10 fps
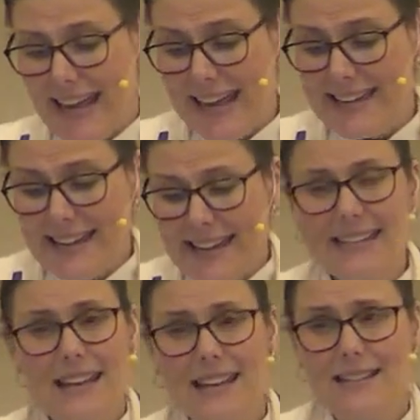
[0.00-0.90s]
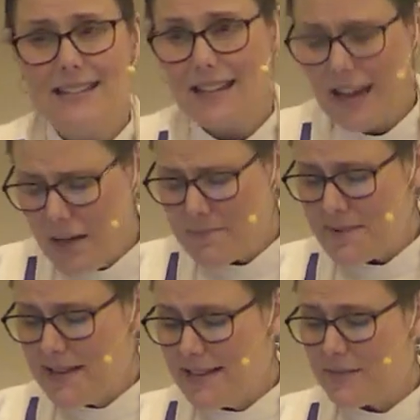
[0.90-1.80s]
and he takes the
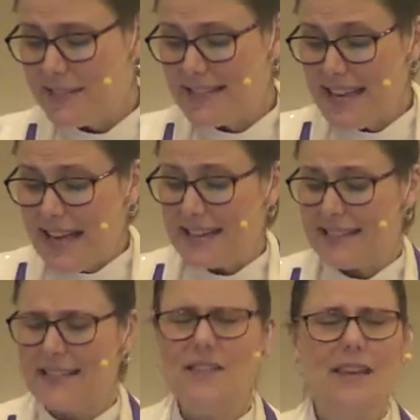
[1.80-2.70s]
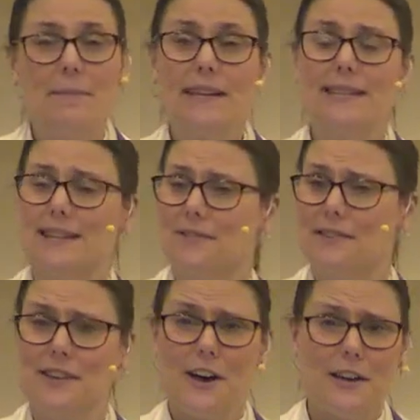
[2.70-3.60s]
cup and gives thanks, and they must have
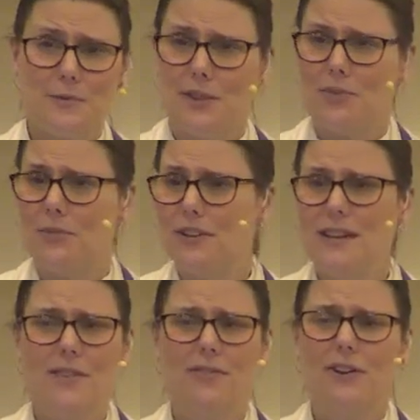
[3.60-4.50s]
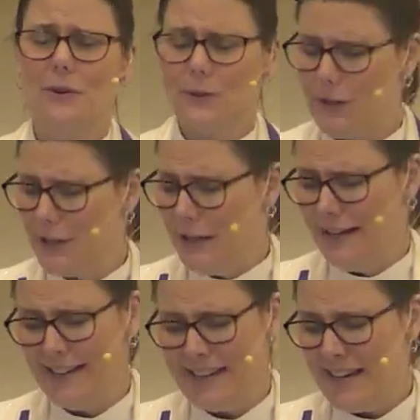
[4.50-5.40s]
thought with relief, oh
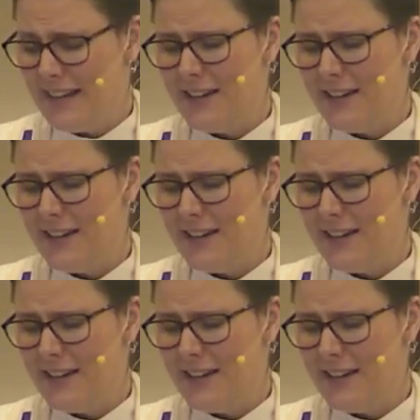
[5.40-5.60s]
good,